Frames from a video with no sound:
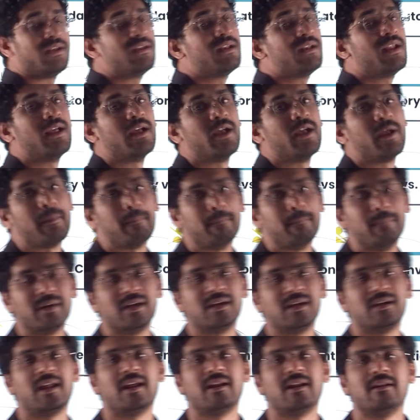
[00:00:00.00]
in
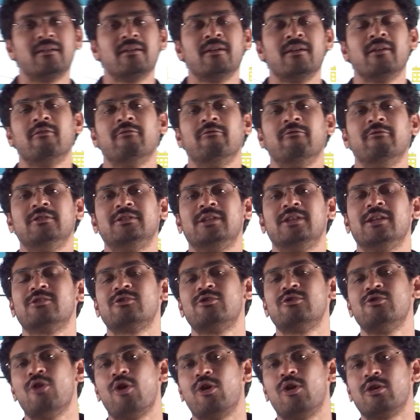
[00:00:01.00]
Britain, which
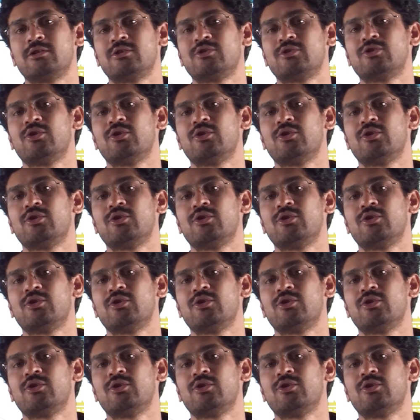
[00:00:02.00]
is not